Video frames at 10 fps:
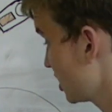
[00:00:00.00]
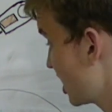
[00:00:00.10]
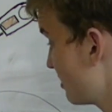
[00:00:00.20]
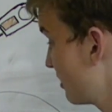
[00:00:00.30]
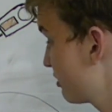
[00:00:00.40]

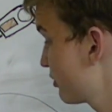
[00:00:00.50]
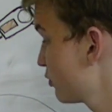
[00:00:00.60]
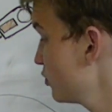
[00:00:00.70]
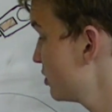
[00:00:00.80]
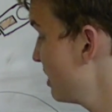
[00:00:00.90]
come up
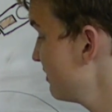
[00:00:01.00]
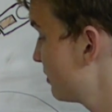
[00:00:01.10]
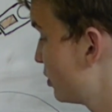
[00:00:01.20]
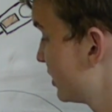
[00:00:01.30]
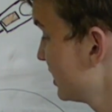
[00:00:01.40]
through the
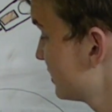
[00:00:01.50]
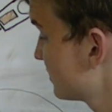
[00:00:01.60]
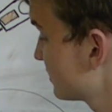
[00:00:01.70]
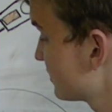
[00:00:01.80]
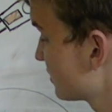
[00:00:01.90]
pivot point
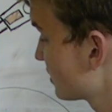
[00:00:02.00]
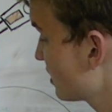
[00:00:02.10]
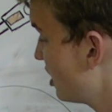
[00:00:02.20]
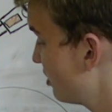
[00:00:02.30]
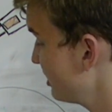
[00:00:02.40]

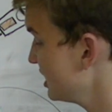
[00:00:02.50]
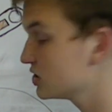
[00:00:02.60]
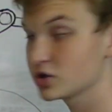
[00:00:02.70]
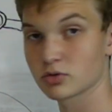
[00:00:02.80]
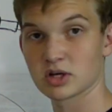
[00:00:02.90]
up
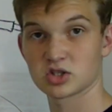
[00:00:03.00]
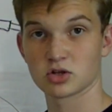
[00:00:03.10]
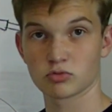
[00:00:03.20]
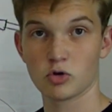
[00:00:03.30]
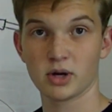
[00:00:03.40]
into the rest
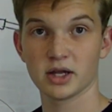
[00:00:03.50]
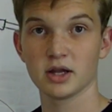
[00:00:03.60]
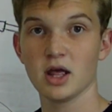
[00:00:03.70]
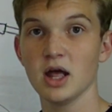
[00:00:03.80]
of the robot.